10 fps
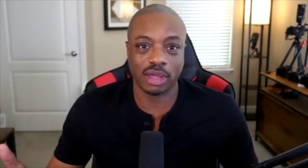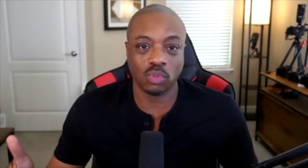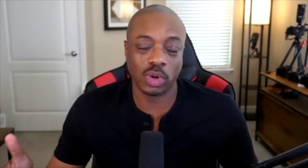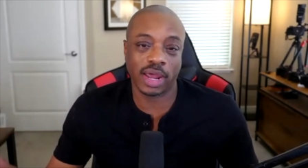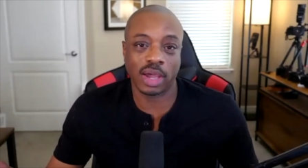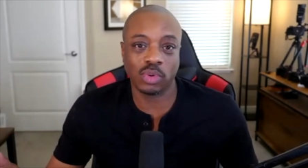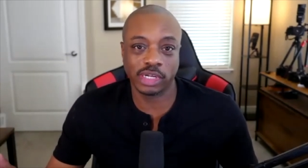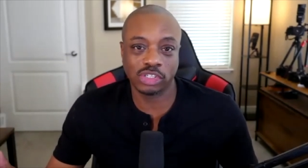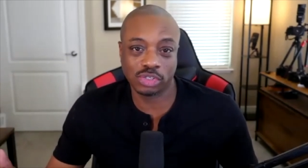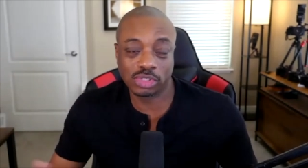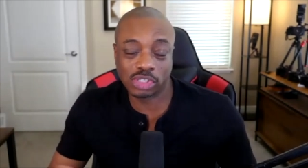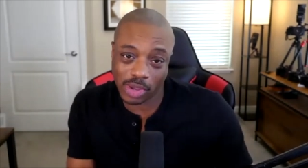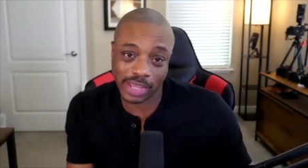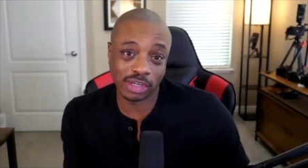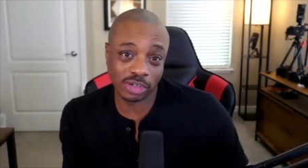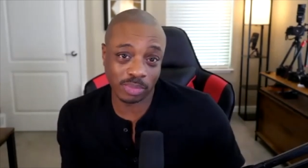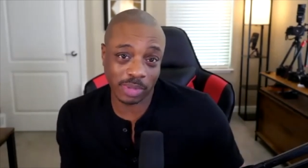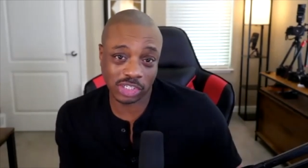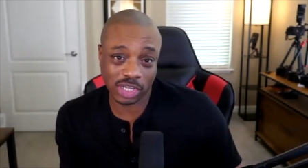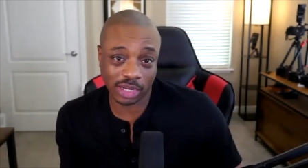on what I want to mm. shoot so I can do
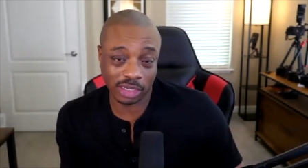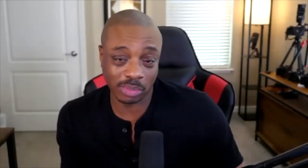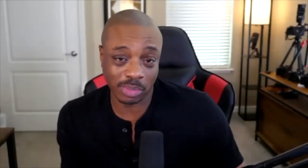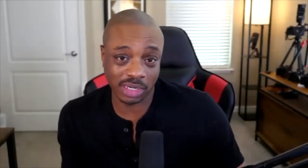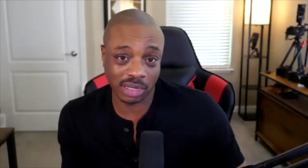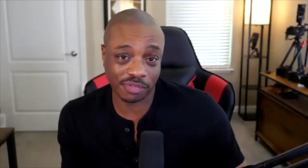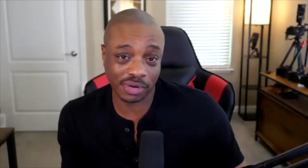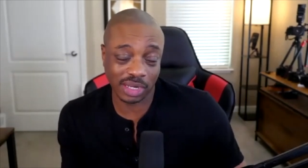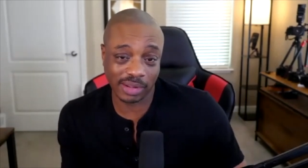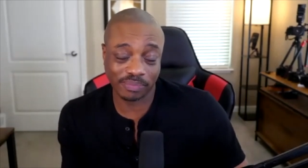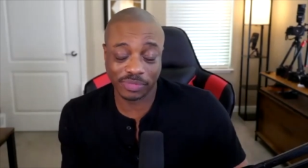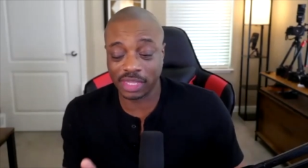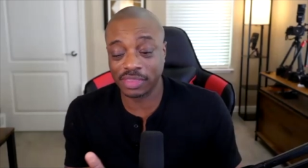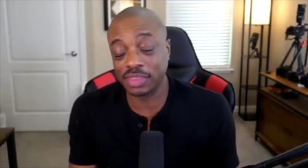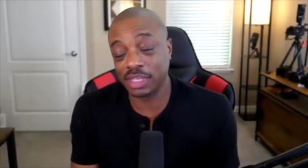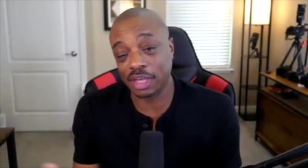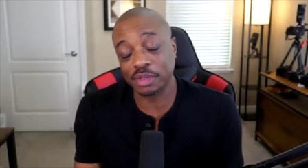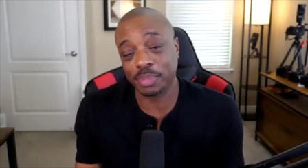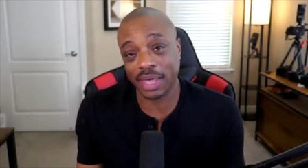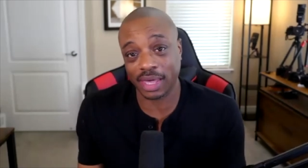my shot a little bit differently. And then the
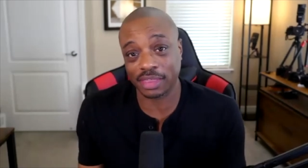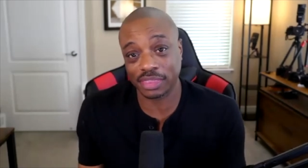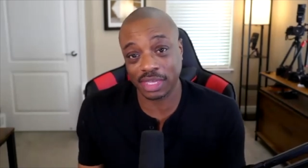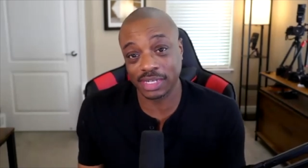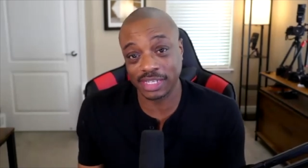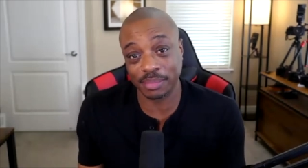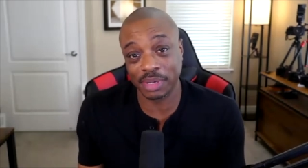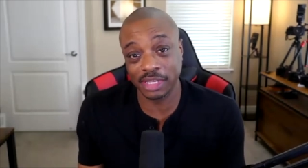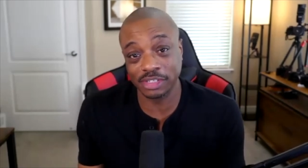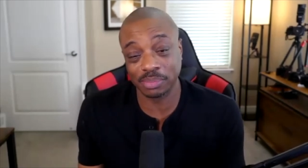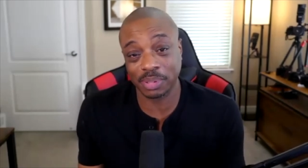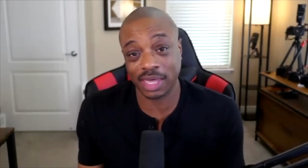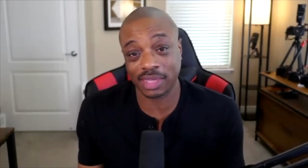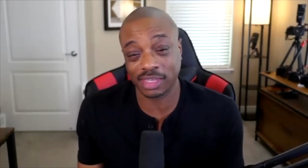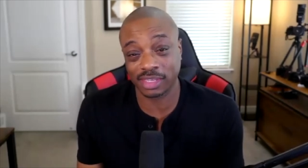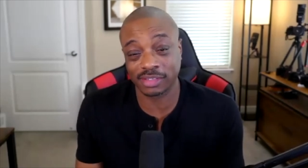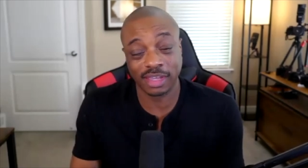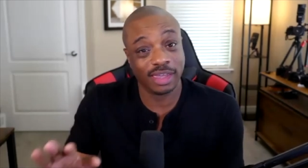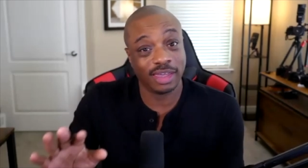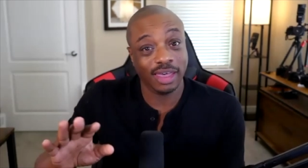other path, the contamination path, is
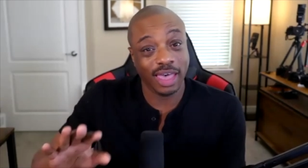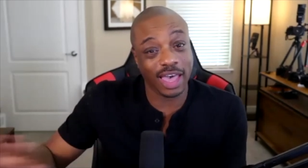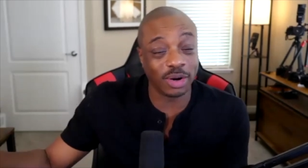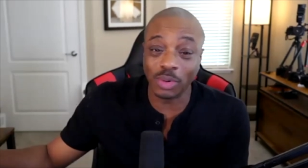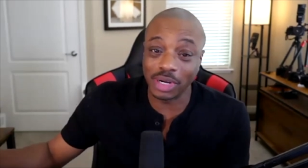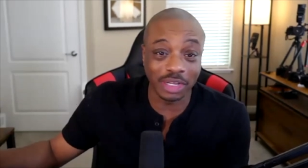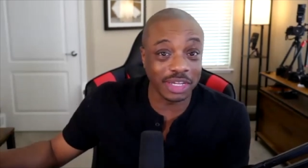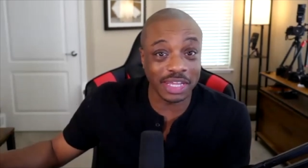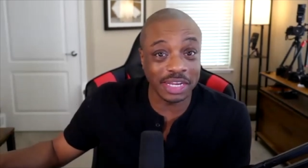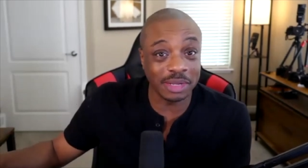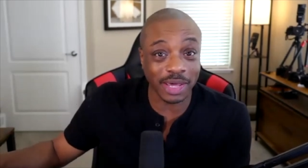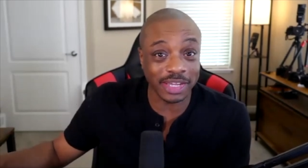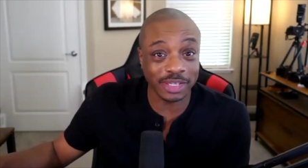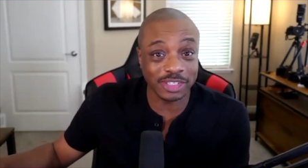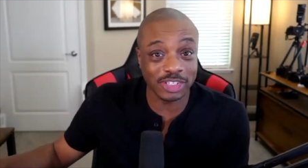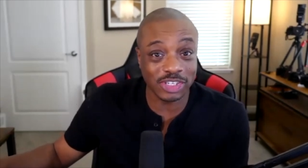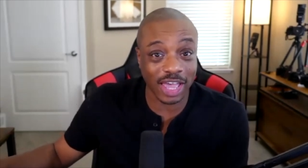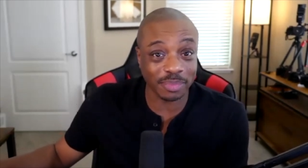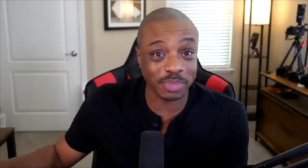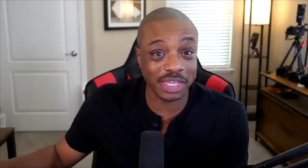I don't want to look at anybody else's
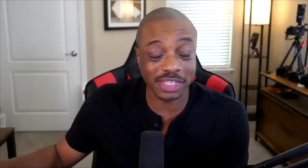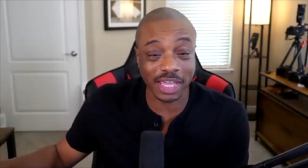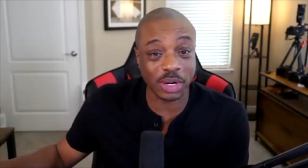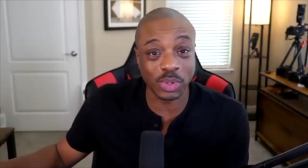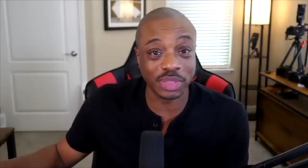shot because I don't